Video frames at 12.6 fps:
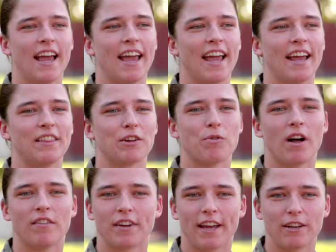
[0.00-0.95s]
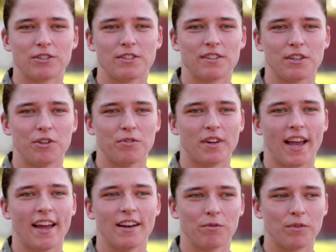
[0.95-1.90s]
and the qualifications that you
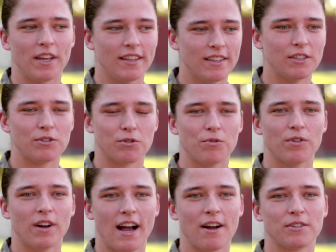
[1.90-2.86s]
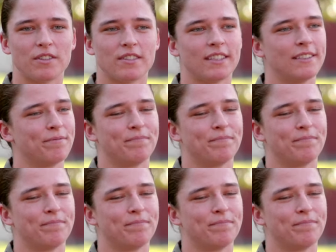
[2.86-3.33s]
get in this schoolhouse